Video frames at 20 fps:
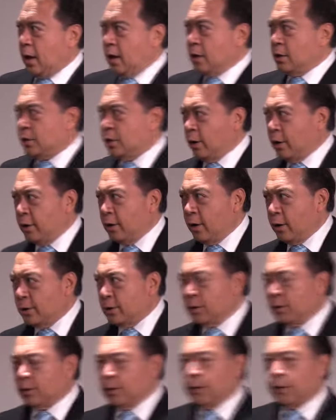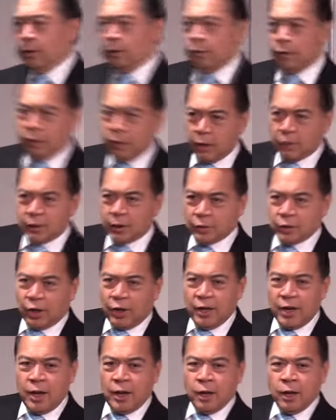So he goes into the door, says,
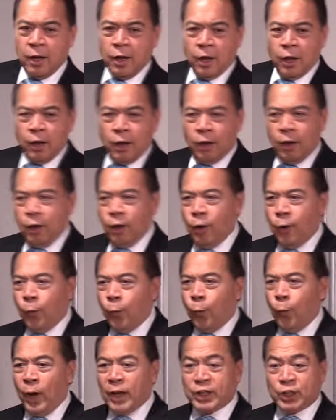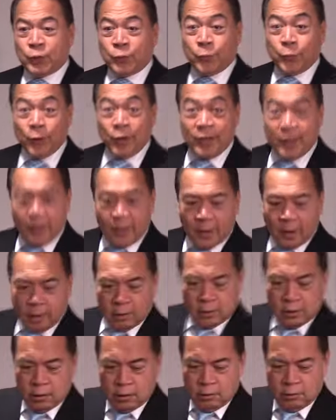honey, what's for dinner?
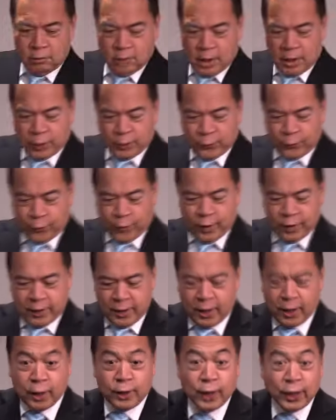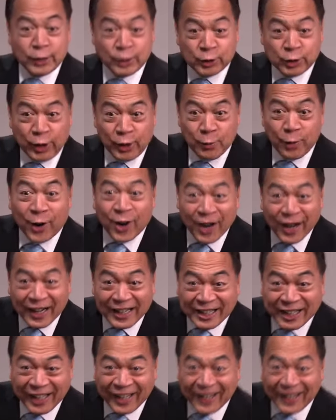What's for dinner? That's three
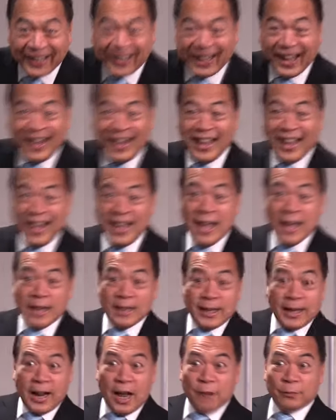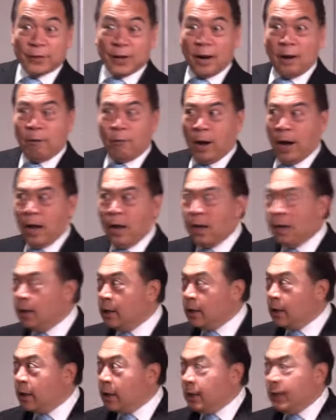words, okay? And then after a while,
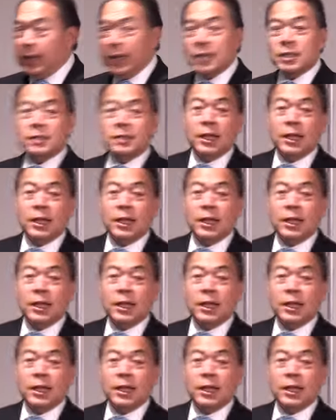he has